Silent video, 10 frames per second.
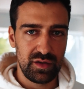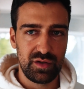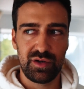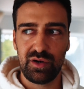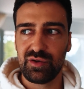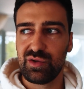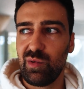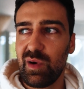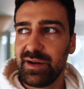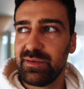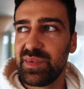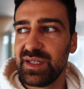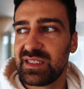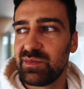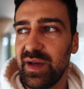you know, you don't wanna
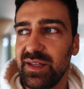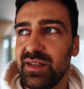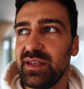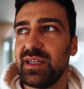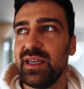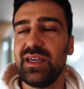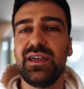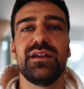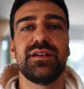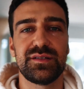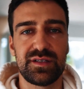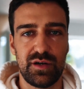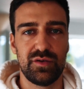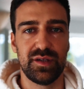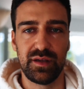be spending years
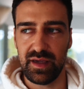coding.